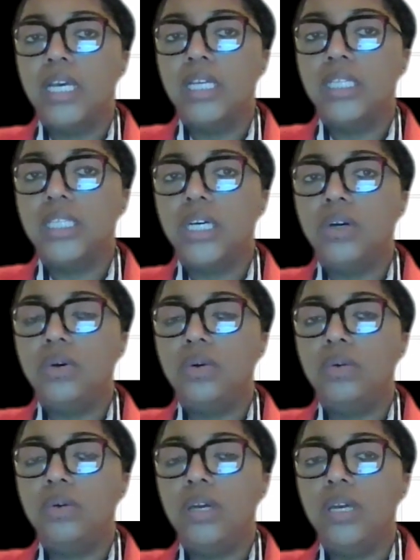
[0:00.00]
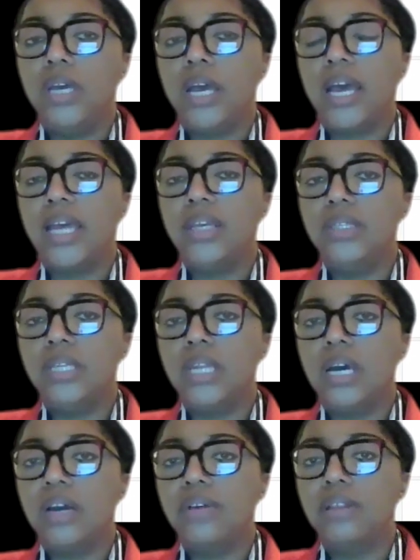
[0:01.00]
So I use a
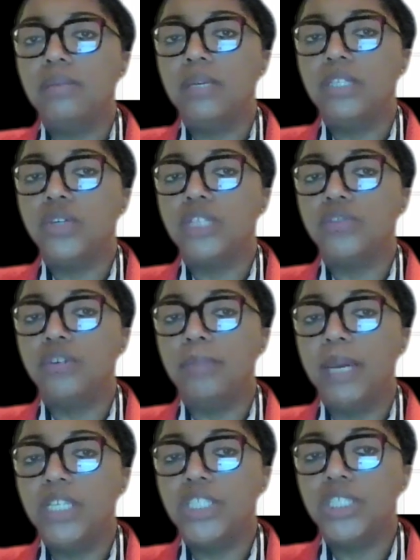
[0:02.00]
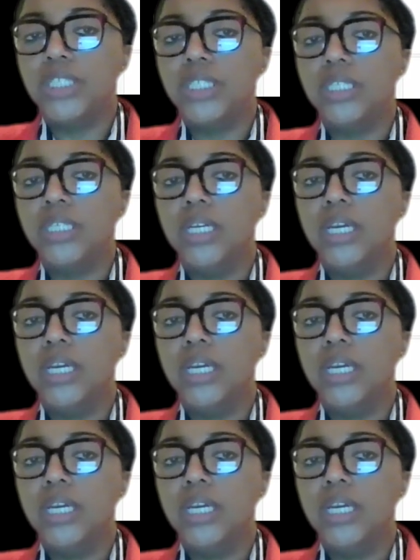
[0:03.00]
logarithmic transformation